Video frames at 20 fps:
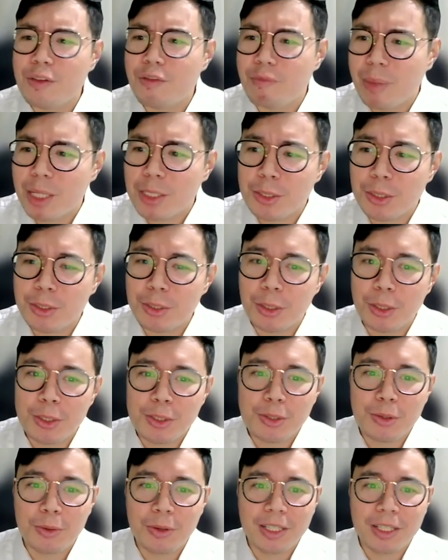mentioned,
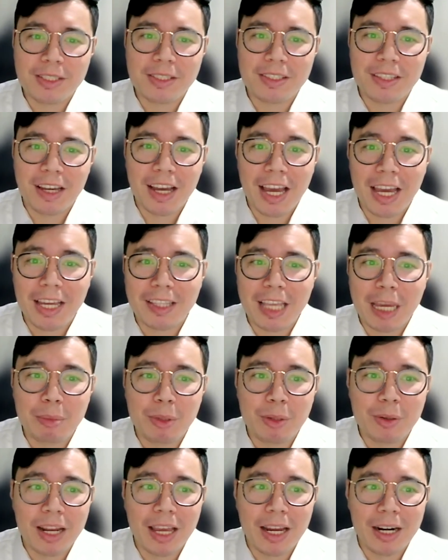also it's high time
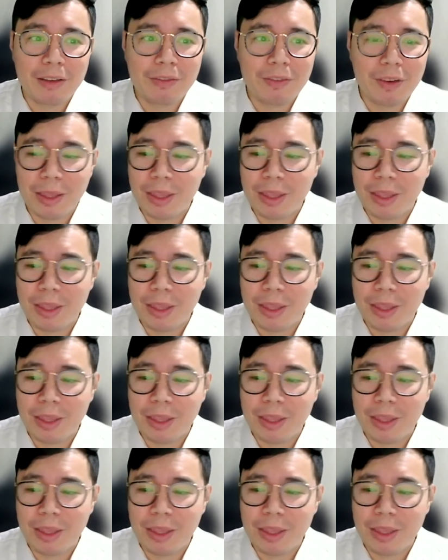to clarify